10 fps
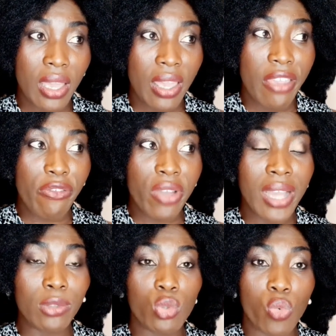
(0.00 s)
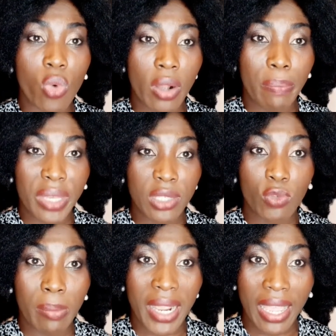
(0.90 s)
if Cantu work best for
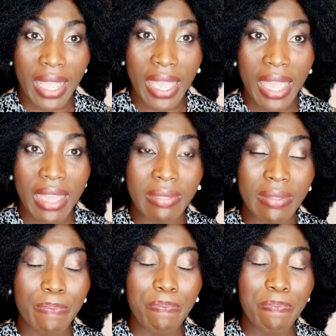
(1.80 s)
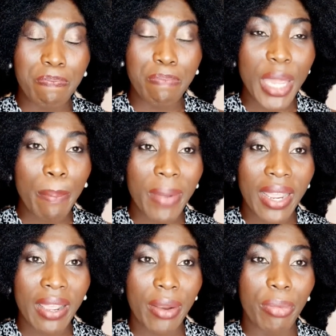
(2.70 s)
my hair and make my
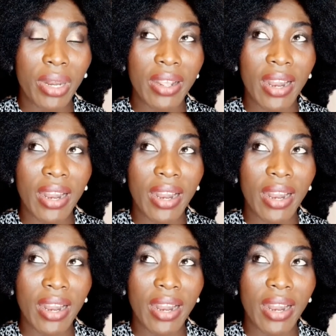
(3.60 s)
hair really